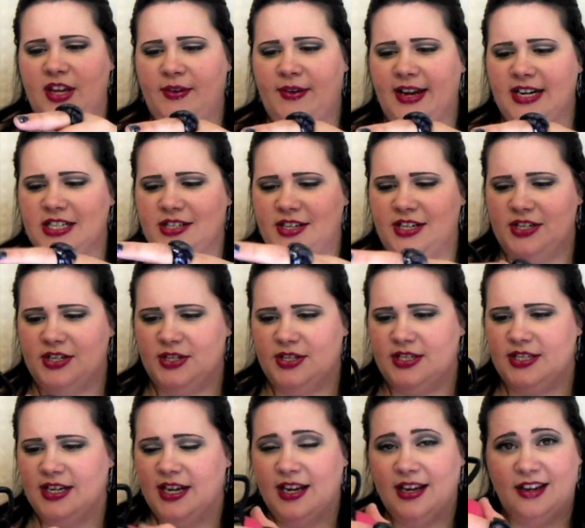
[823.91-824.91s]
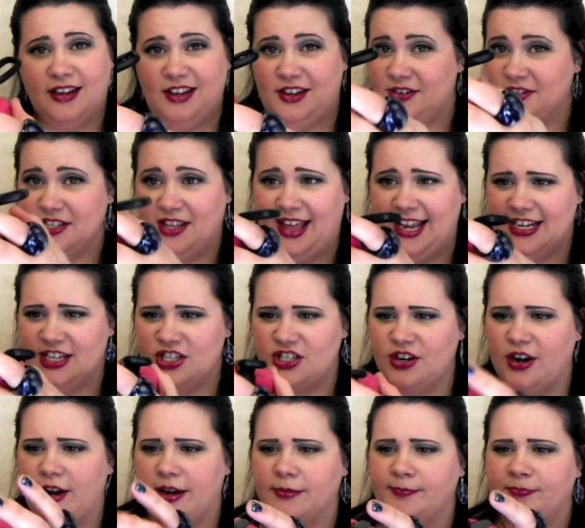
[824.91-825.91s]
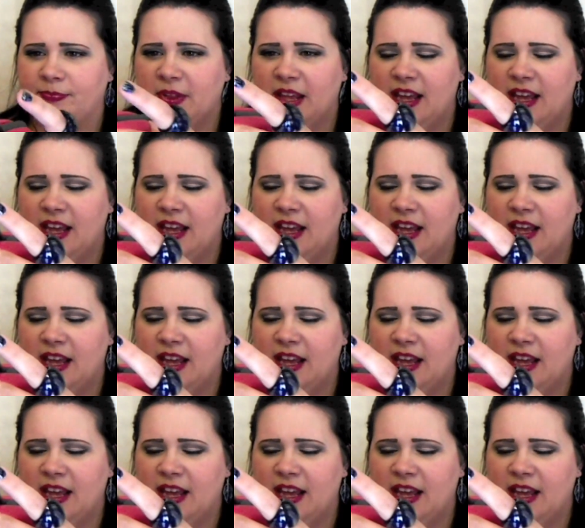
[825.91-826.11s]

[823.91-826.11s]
you actually just use it like a straw.